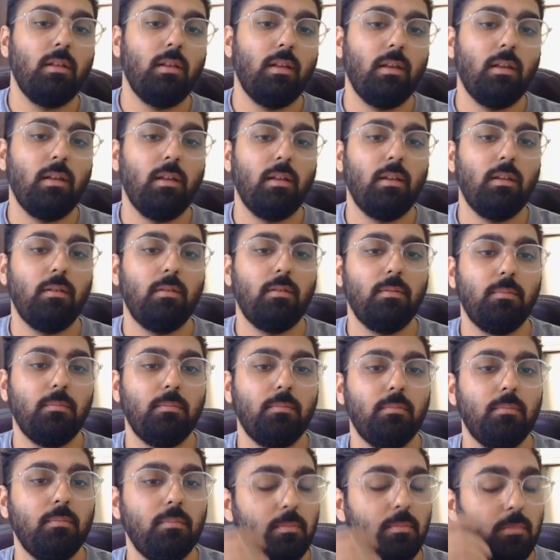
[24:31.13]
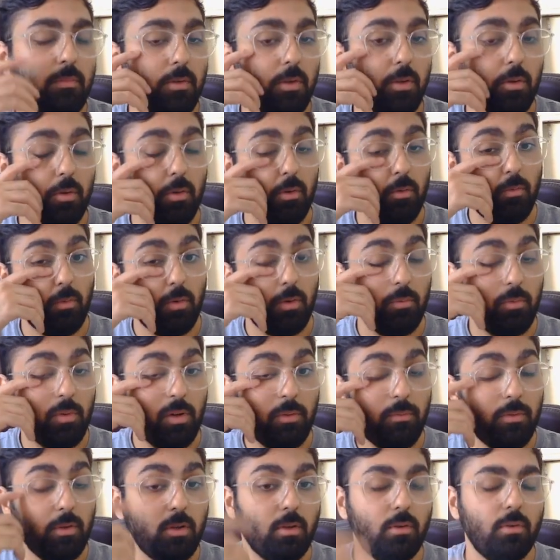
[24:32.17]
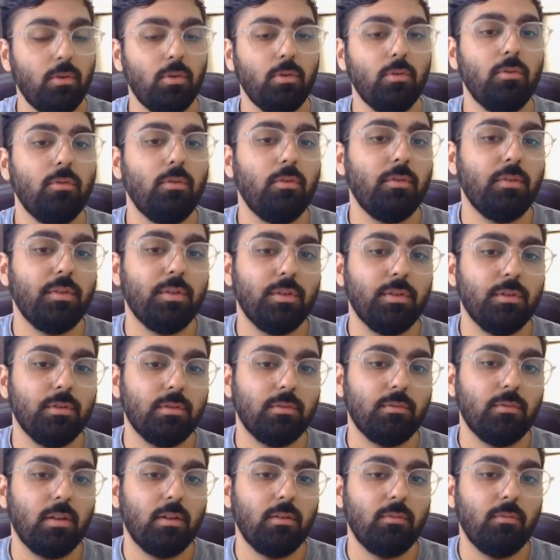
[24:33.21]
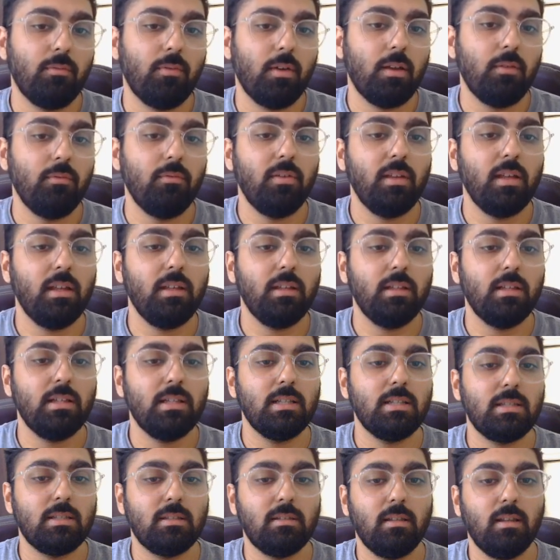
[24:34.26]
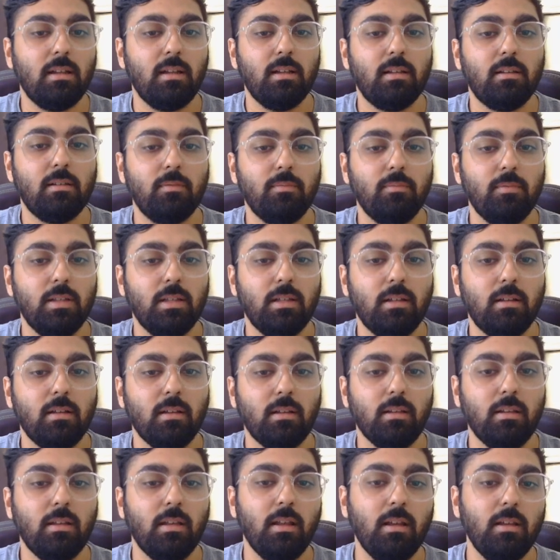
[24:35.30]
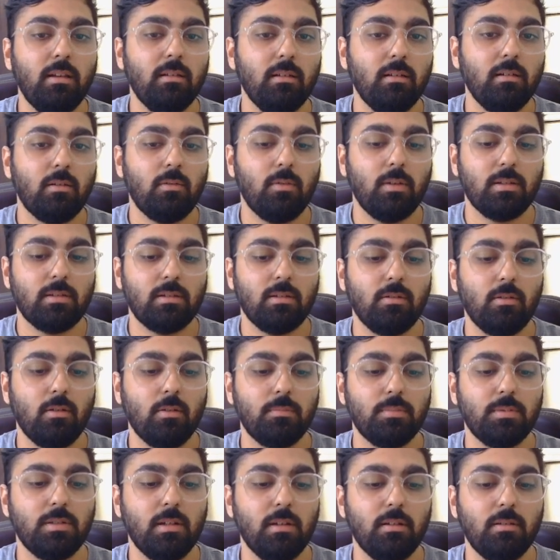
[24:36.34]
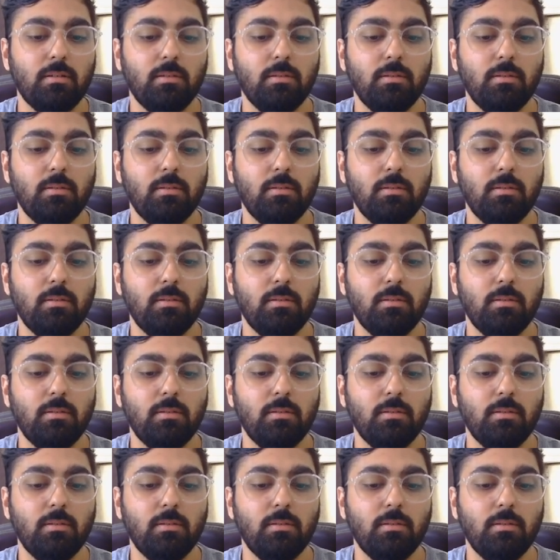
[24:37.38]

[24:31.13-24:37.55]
and what are we gonna do over here? One way is that we create a question object,